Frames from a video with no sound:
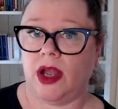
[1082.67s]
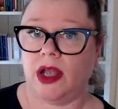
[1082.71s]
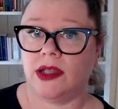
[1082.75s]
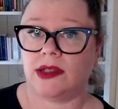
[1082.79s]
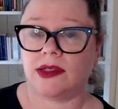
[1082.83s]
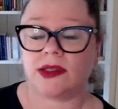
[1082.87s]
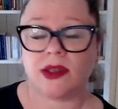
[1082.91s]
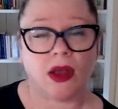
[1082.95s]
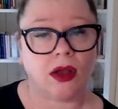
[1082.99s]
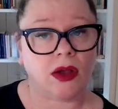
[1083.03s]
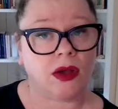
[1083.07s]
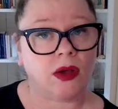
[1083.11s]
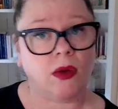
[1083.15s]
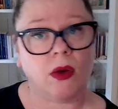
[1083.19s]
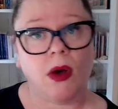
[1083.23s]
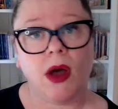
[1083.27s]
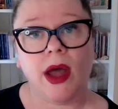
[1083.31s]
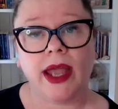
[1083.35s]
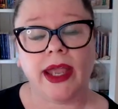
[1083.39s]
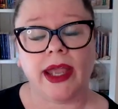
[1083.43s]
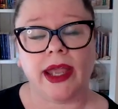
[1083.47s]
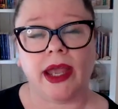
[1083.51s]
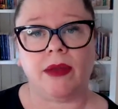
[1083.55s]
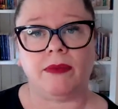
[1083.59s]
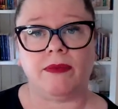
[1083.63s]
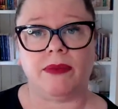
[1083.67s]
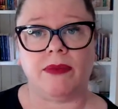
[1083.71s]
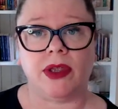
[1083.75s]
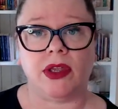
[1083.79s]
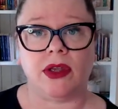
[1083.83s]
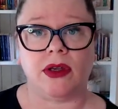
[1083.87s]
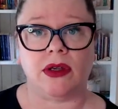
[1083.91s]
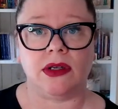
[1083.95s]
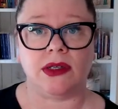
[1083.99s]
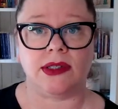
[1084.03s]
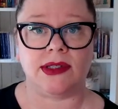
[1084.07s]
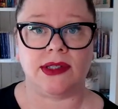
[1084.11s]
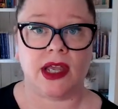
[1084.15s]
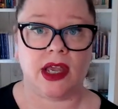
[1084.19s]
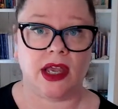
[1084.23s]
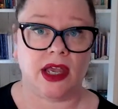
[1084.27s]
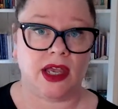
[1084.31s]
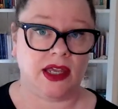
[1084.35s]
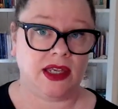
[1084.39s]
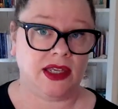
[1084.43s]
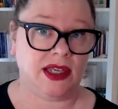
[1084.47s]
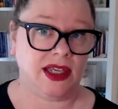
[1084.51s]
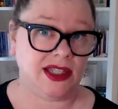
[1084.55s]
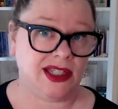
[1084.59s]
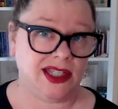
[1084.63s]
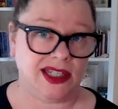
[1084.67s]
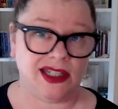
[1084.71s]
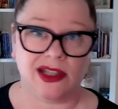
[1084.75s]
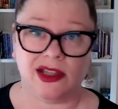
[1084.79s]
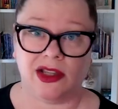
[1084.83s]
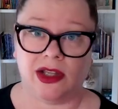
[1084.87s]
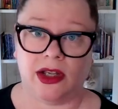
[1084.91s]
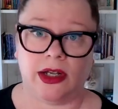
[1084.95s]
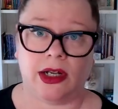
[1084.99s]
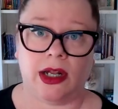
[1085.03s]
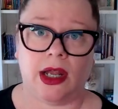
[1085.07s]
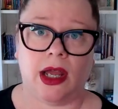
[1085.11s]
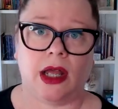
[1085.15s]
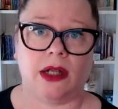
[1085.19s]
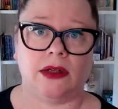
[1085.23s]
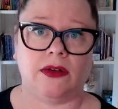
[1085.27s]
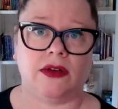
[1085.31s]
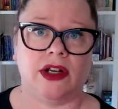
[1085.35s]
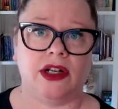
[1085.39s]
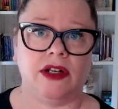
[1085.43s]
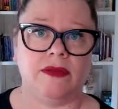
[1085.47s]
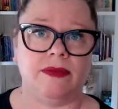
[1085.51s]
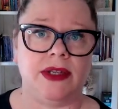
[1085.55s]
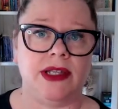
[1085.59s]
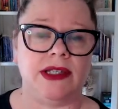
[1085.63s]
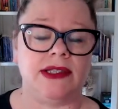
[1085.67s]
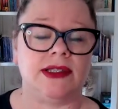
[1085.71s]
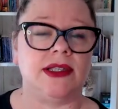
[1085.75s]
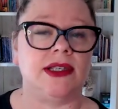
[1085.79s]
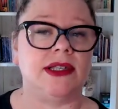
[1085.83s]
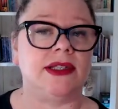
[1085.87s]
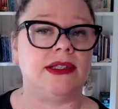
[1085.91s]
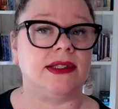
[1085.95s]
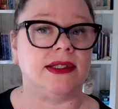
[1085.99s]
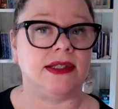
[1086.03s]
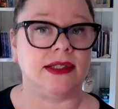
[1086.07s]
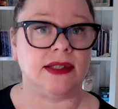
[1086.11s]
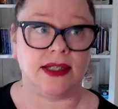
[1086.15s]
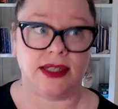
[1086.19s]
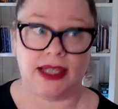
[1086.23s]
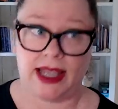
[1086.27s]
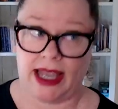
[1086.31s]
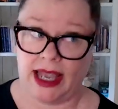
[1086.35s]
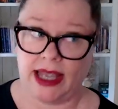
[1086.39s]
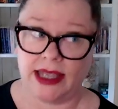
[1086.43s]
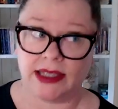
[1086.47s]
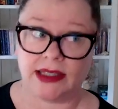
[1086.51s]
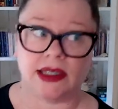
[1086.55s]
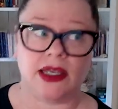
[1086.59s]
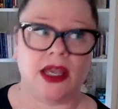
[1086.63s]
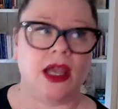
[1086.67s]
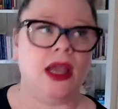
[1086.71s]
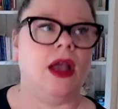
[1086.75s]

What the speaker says: It's gone quiet because you didn't learn how to run a business yet,